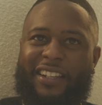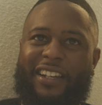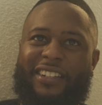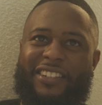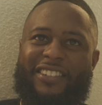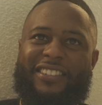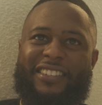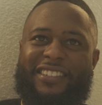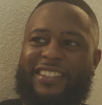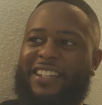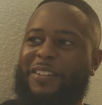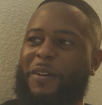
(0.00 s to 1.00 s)
Like, let's
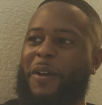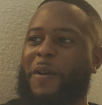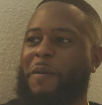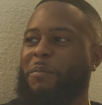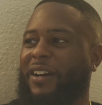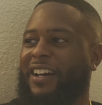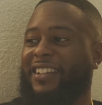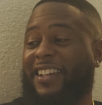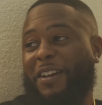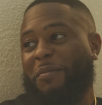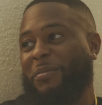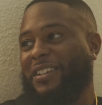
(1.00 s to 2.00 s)
get behind
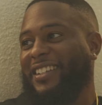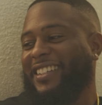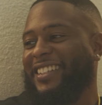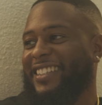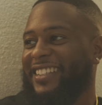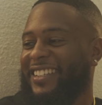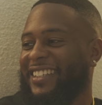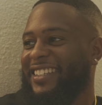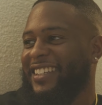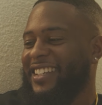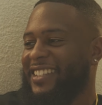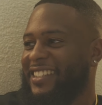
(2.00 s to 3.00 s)
that. But
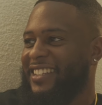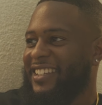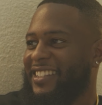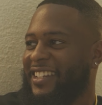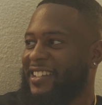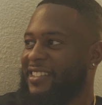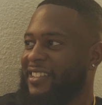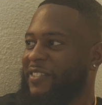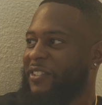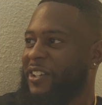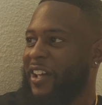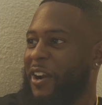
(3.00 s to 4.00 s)
it tends to never go.